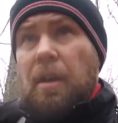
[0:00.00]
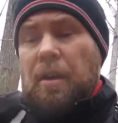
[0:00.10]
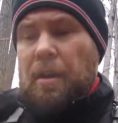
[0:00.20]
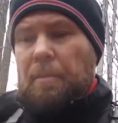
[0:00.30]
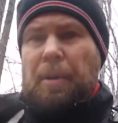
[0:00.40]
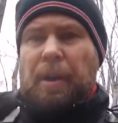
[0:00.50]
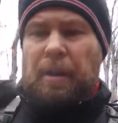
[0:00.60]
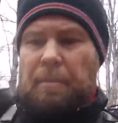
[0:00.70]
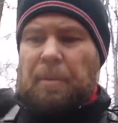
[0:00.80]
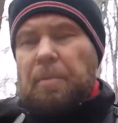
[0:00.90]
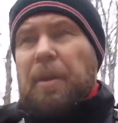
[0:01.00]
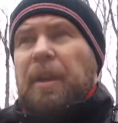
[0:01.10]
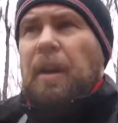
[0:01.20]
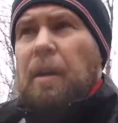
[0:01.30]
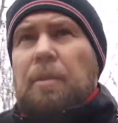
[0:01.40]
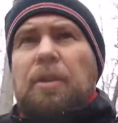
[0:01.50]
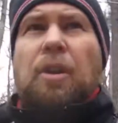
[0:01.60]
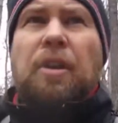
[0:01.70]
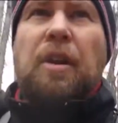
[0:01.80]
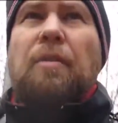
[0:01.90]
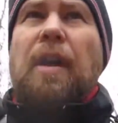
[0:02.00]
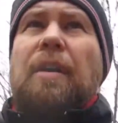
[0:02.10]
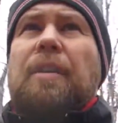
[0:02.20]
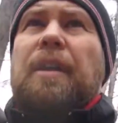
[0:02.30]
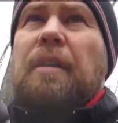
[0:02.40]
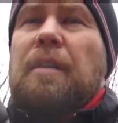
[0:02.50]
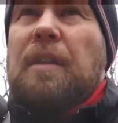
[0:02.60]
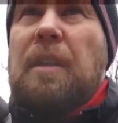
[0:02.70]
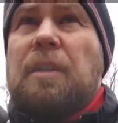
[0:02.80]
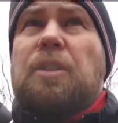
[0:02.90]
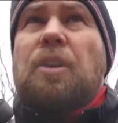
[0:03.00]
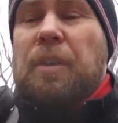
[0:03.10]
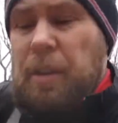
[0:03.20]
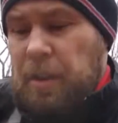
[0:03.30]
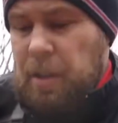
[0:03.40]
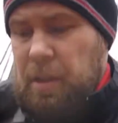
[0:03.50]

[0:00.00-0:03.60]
but I'm gonna turn you around here and show you